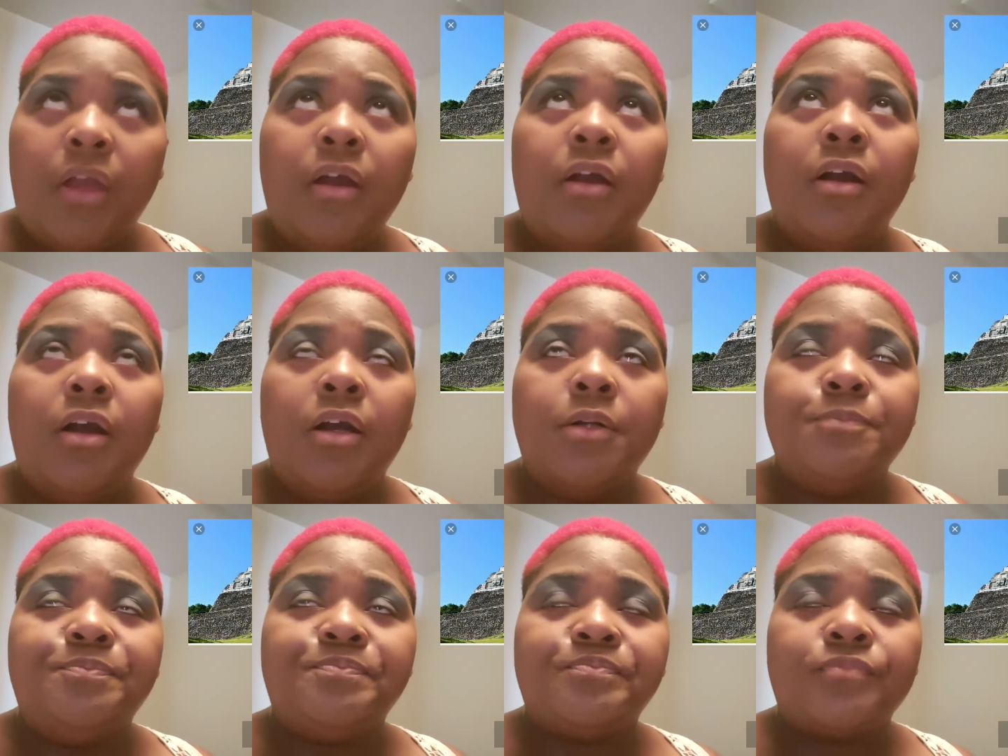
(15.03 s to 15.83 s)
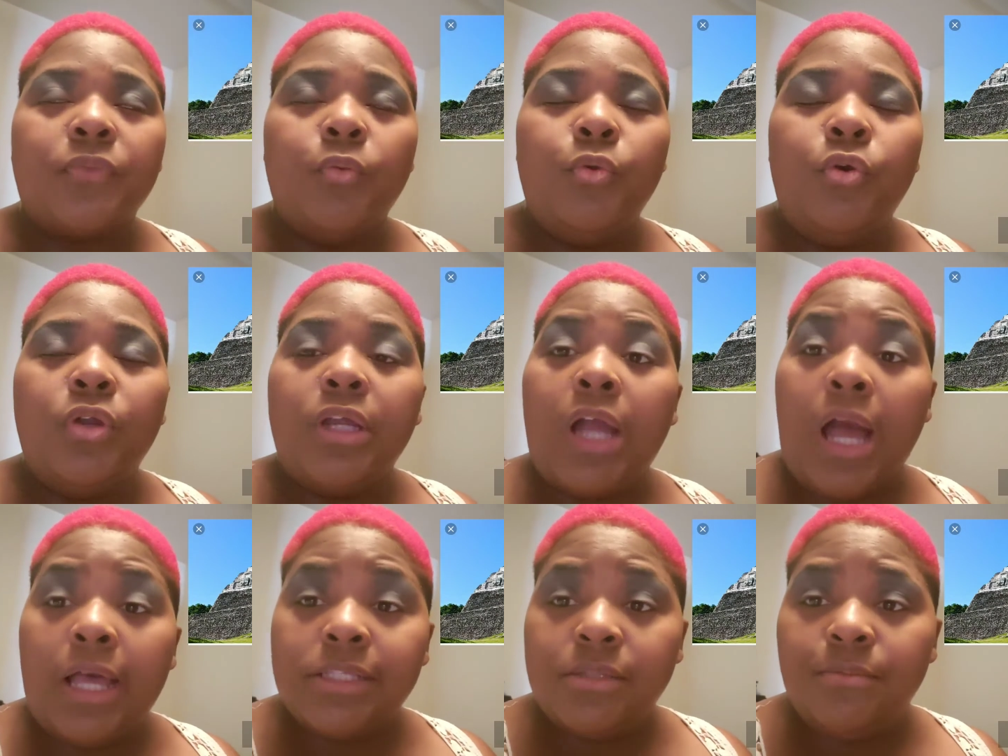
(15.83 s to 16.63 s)
We're going to
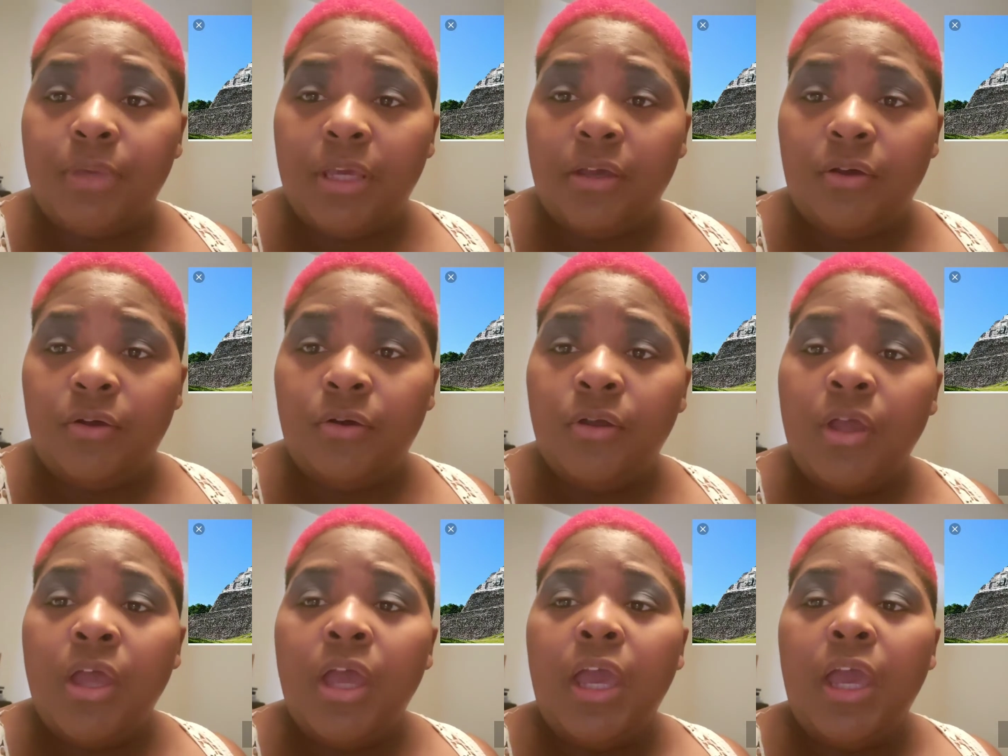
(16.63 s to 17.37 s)
Cozumel,